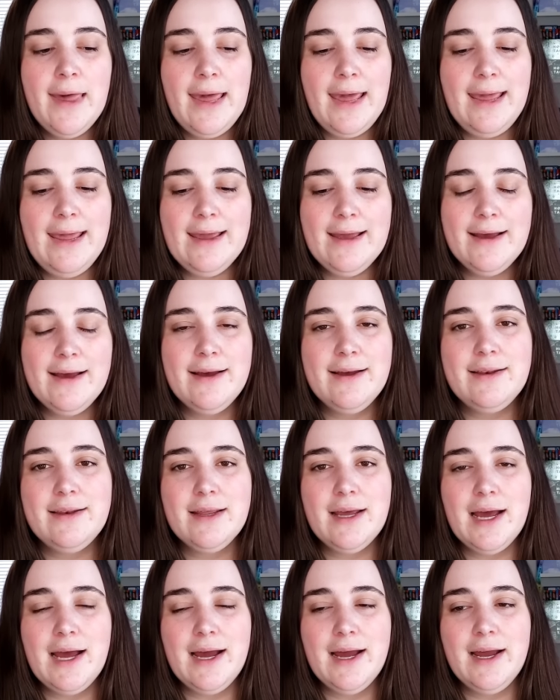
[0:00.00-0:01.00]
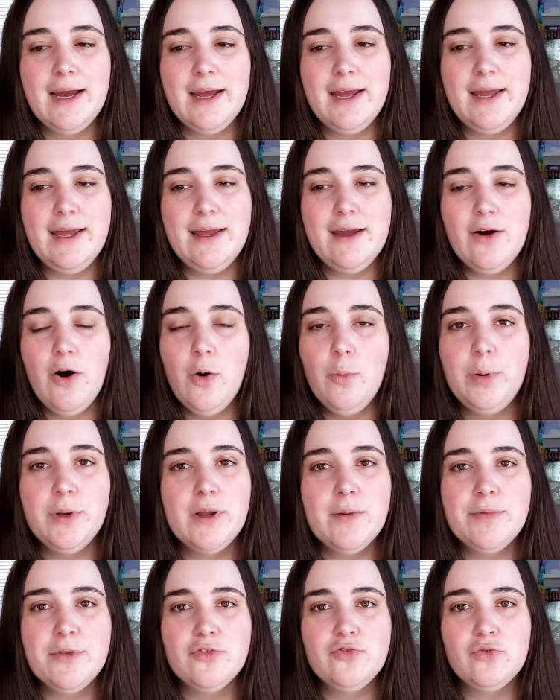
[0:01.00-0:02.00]
And I opened
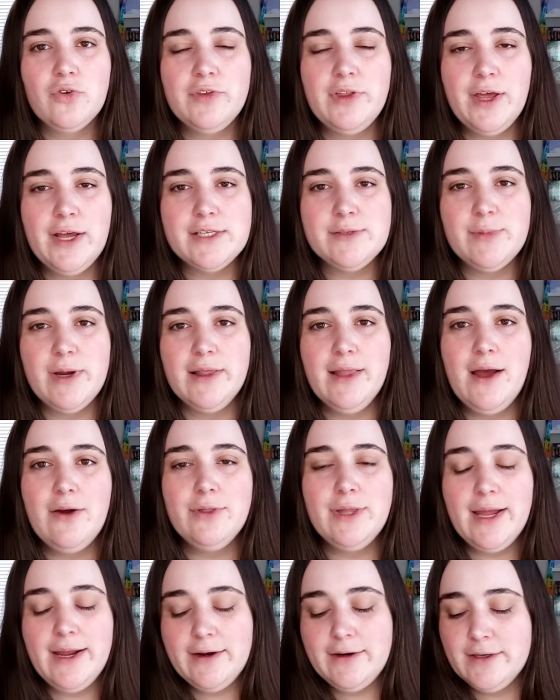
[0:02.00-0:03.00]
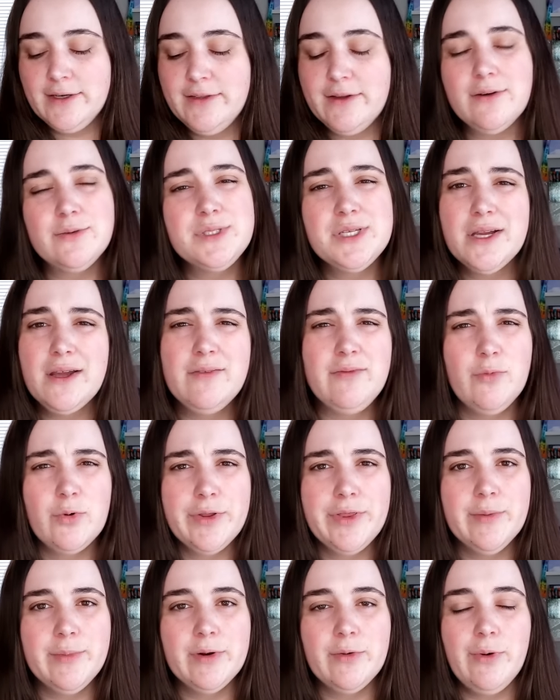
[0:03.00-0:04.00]
up the drawer that has my Loud Lacquer in there. I was like, I've worn
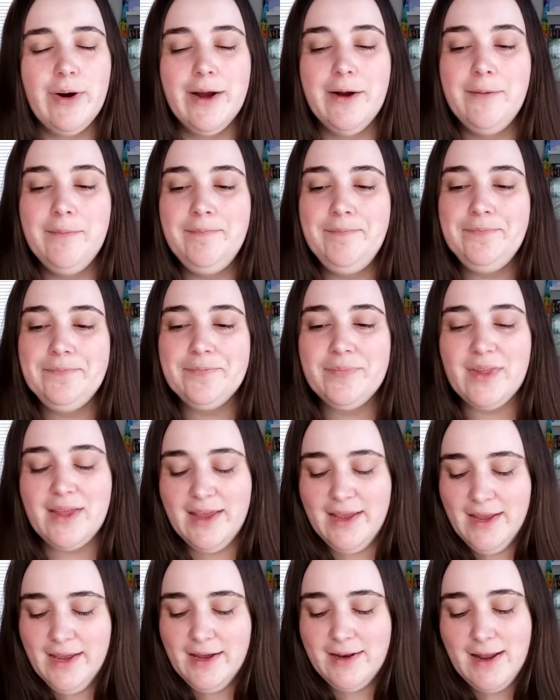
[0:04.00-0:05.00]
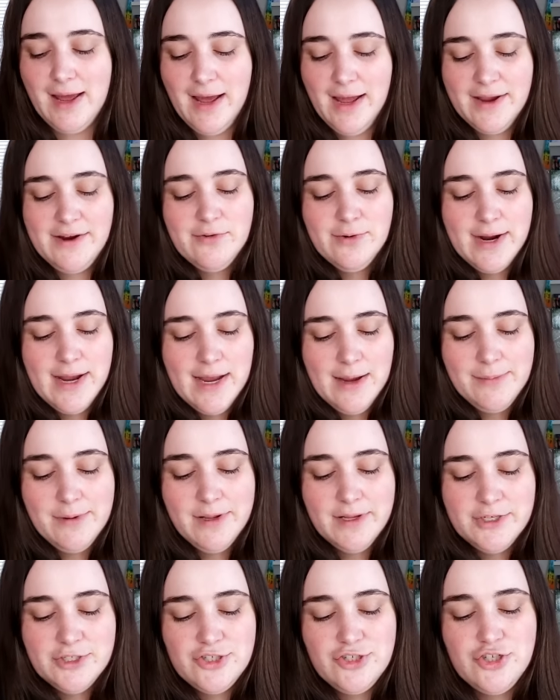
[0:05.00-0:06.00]
them in a while. And I grabbed
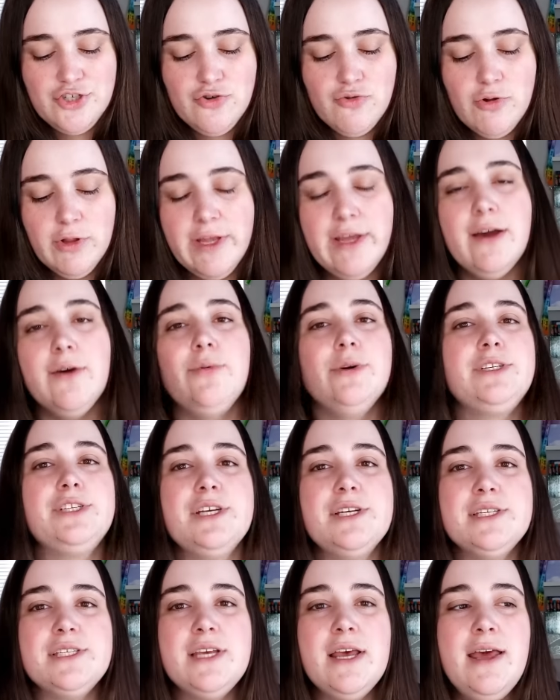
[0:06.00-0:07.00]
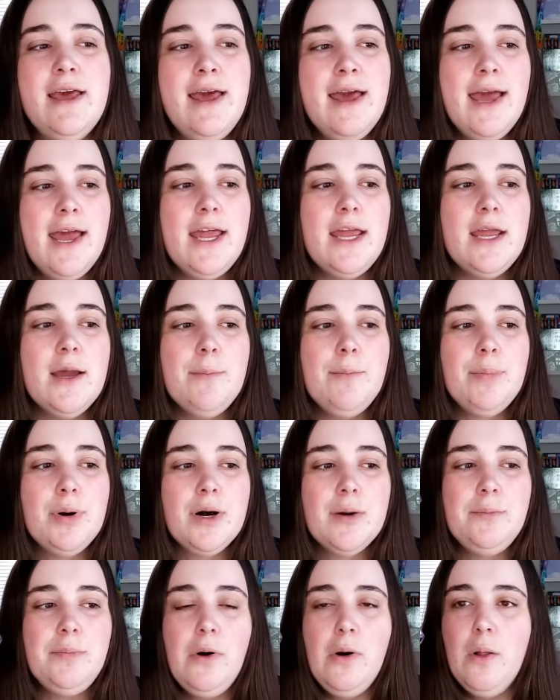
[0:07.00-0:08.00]
Julia, which is a
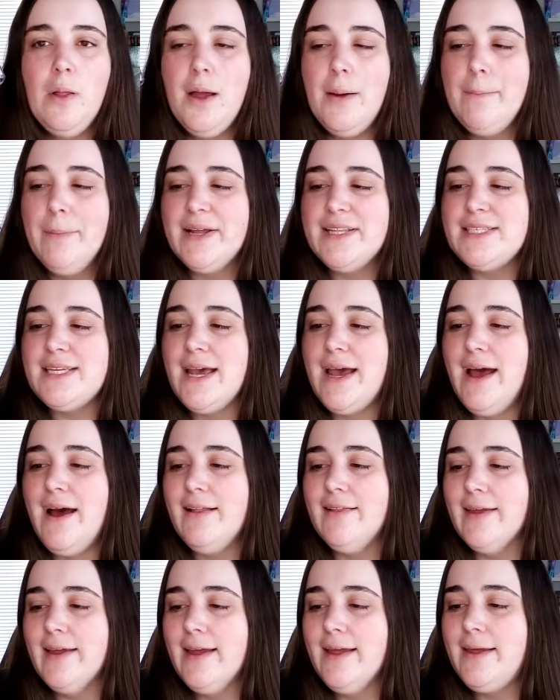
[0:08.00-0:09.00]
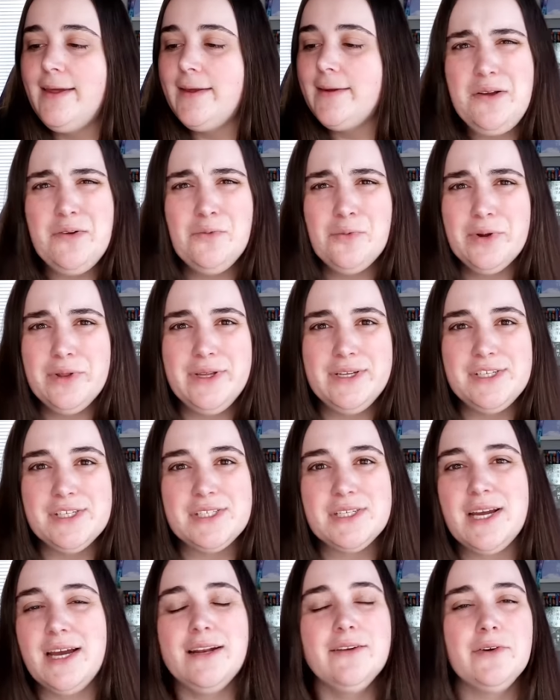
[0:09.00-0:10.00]
purple metallic, really
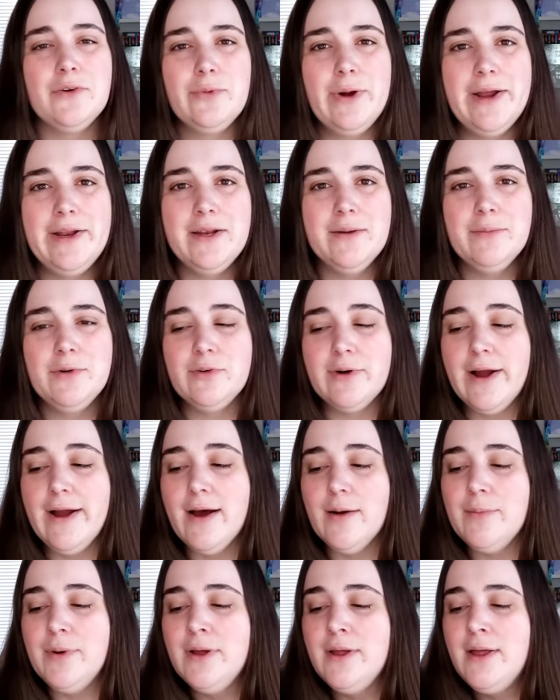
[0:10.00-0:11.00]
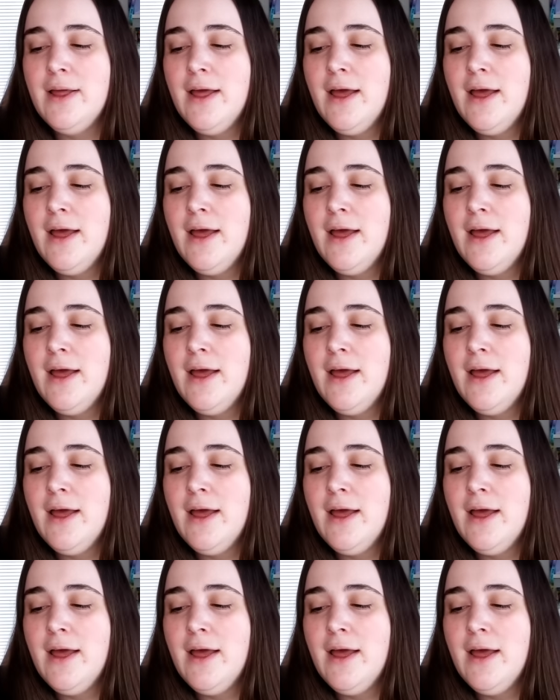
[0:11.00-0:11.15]
just kind of a random grab.